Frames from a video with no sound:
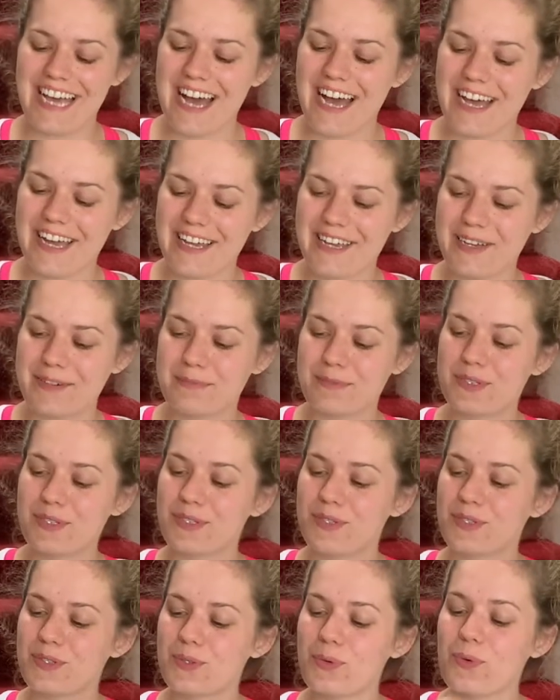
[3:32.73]
I am
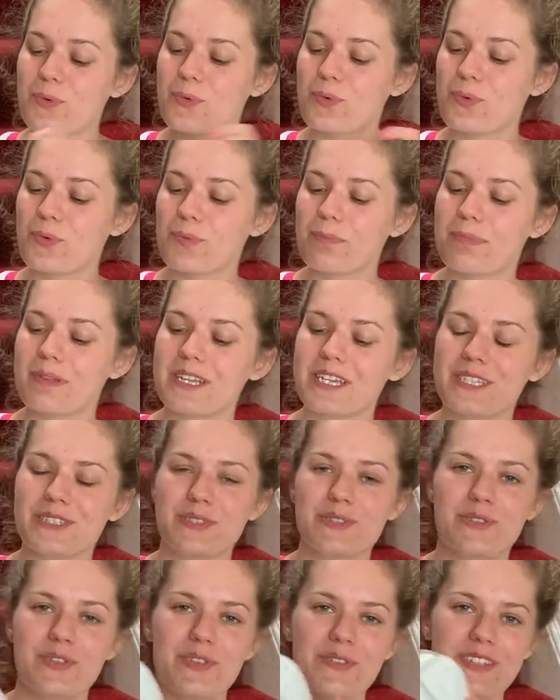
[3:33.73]
so pleased
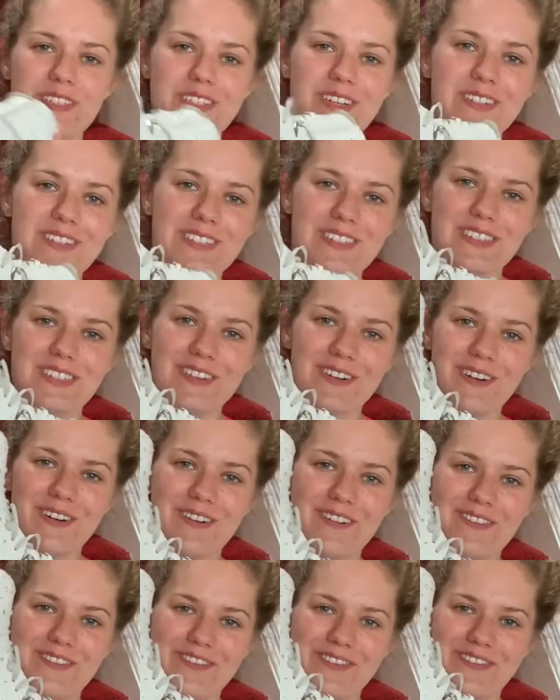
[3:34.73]
with the results
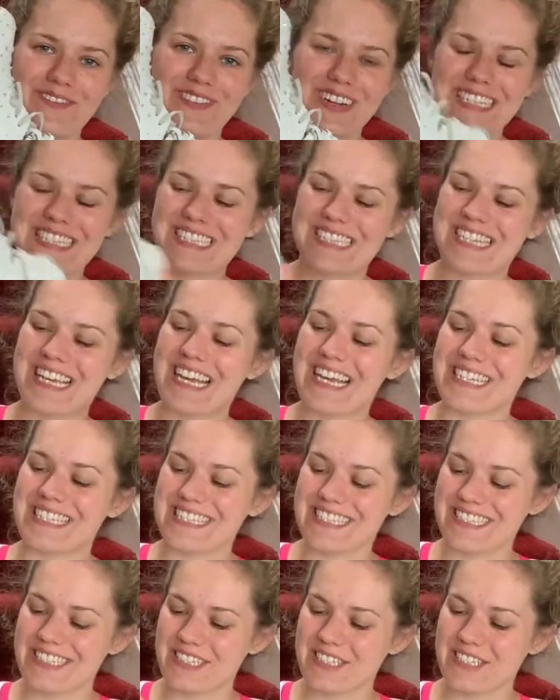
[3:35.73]
of my skates.